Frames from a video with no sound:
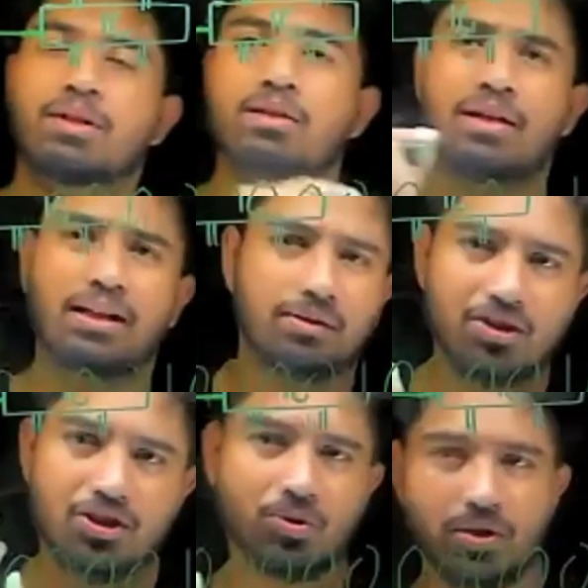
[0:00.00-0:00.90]
going to make it a
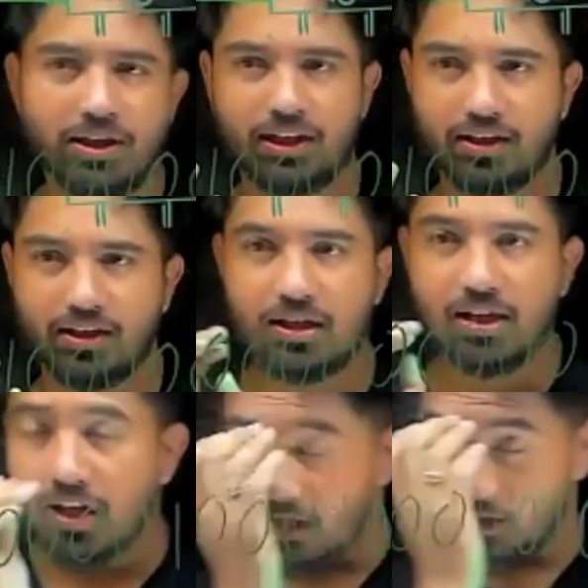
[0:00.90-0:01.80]
story.
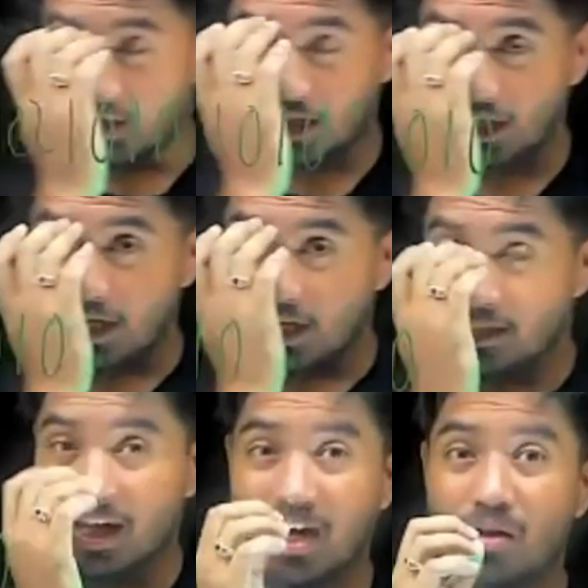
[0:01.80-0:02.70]
Okay,
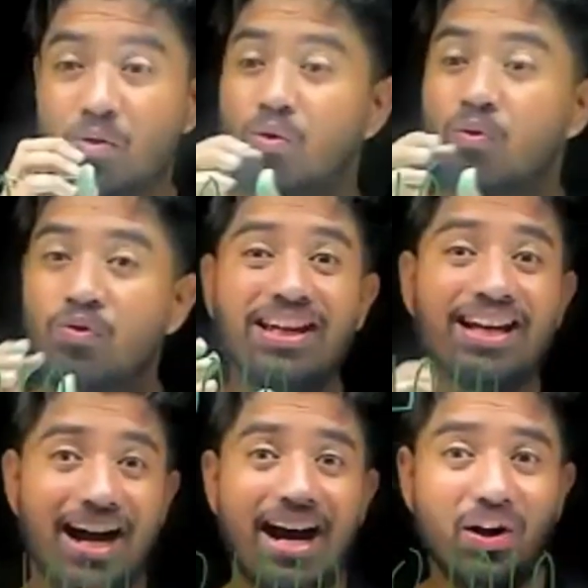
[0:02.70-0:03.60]
now we
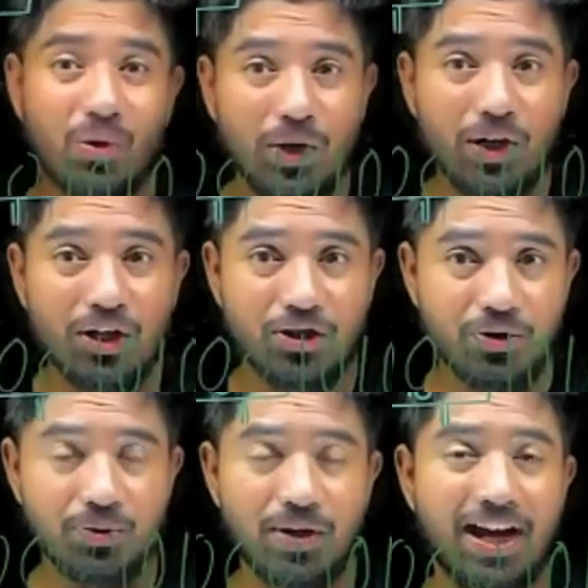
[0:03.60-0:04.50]
are going to
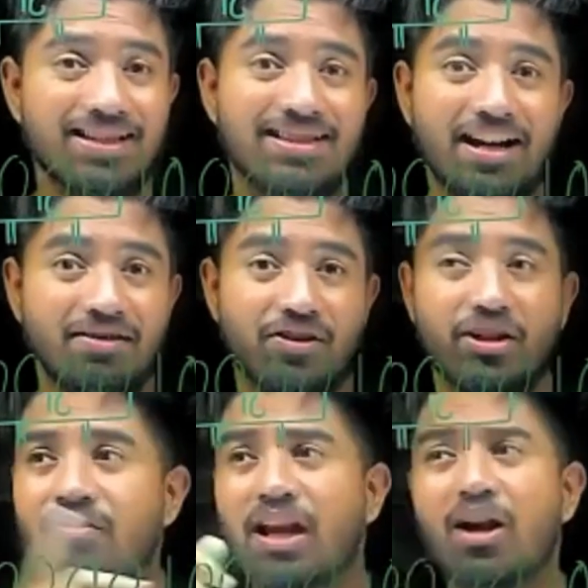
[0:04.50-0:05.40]
do at that
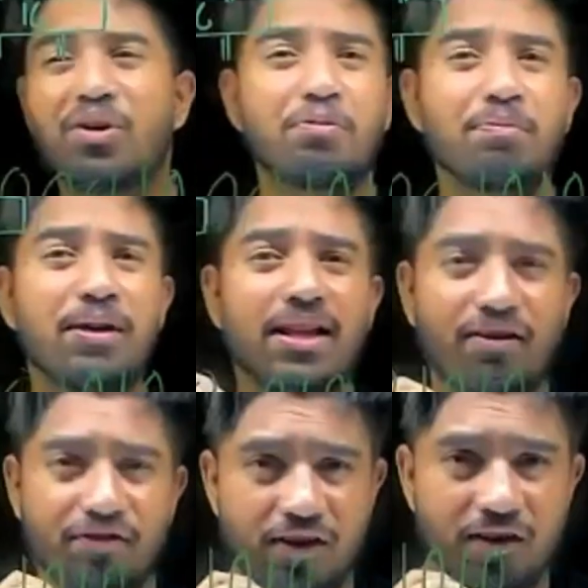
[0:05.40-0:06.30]
work. We are going to be
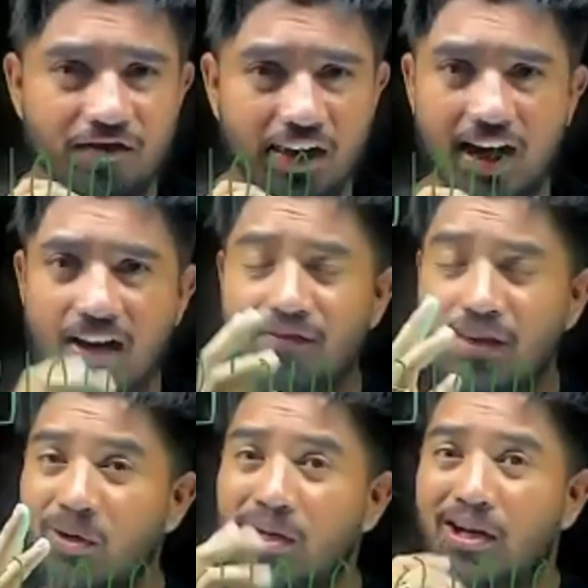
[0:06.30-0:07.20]
that firmware, we are
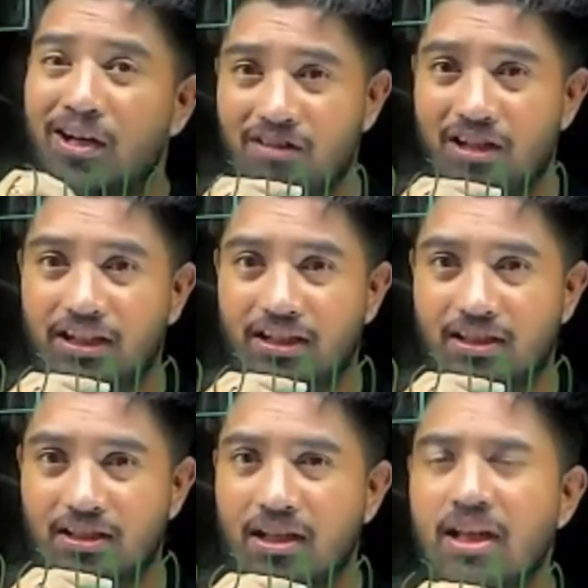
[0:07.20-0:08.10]
going to convert
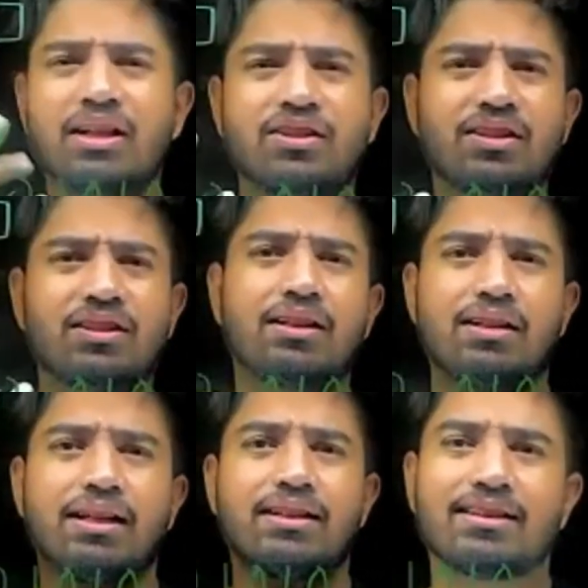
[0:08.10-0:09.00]
it. So, sir,
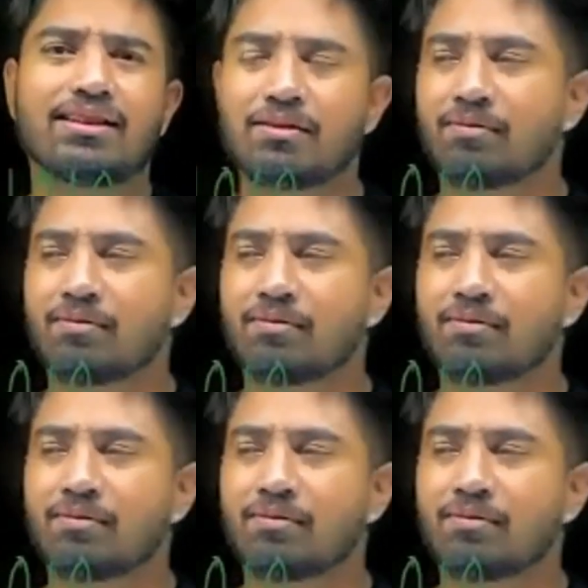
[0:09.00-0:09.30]
let's assume